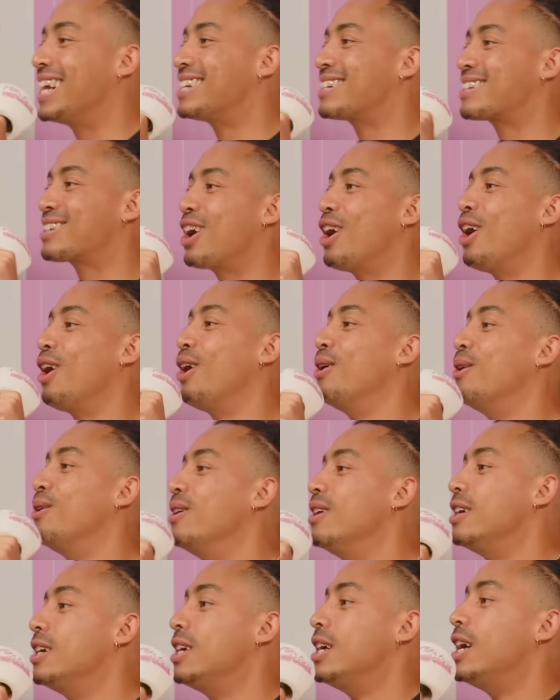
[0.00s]
Let's
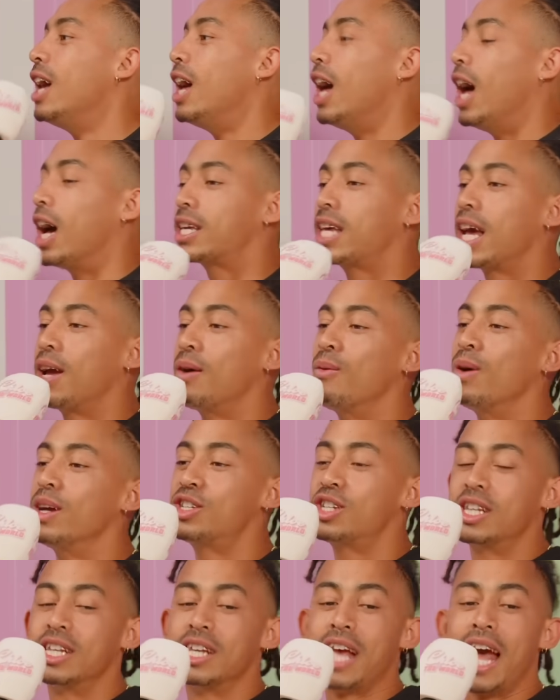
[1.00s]
go. Okay,
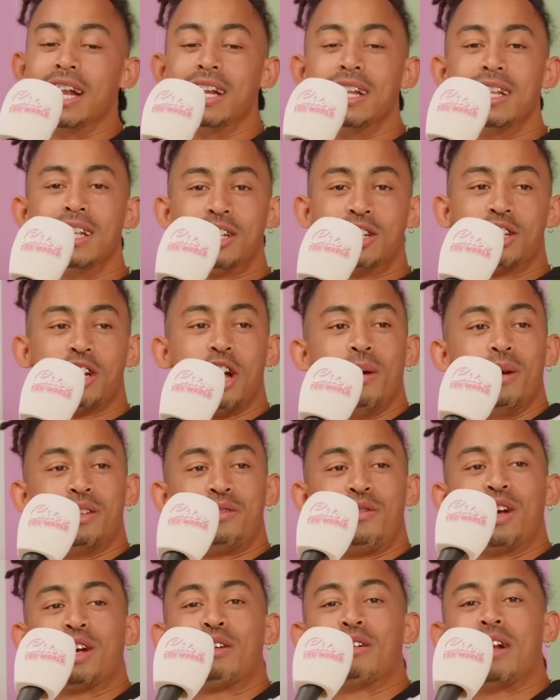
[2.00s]
the end of this show is
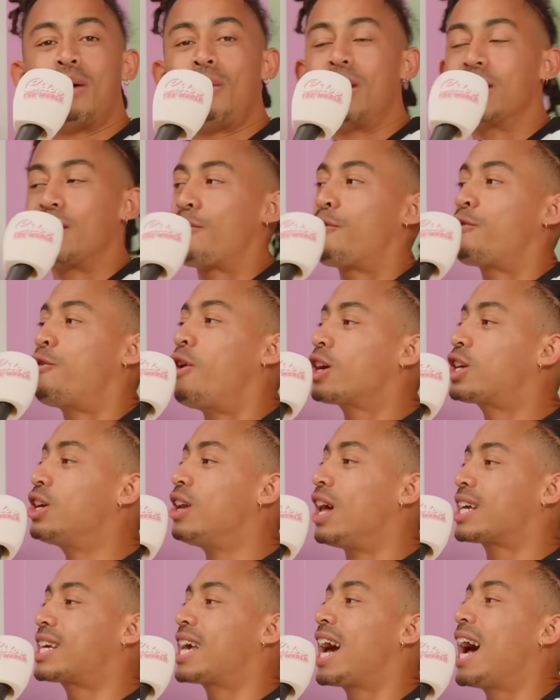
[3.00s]
figuring out why the fuck you
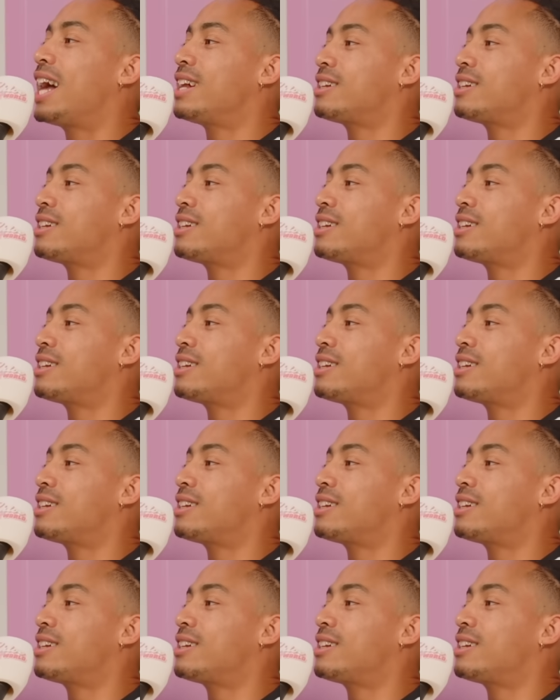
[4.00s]
like cats.